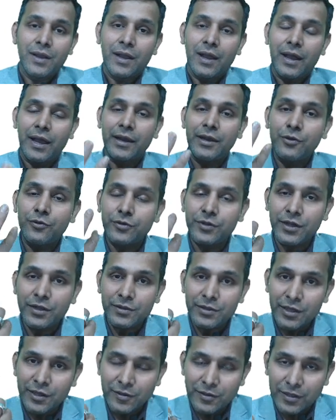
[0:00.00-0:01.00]
and
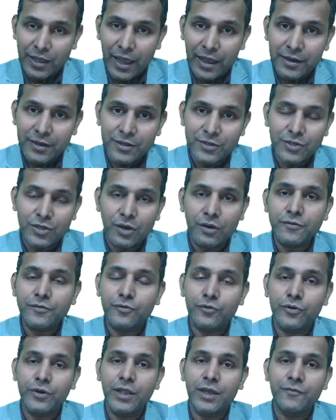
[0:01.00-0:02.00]
using this energy of
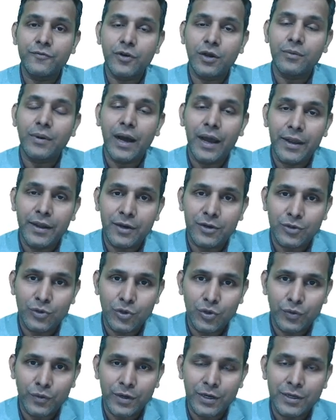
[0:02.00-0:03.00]
sodium from higher to
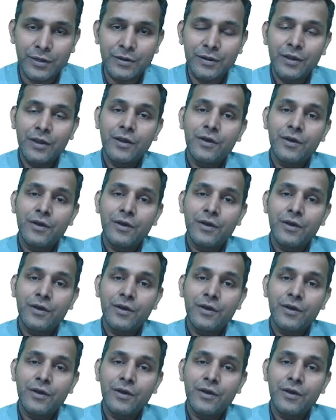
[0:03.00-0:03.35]
lower,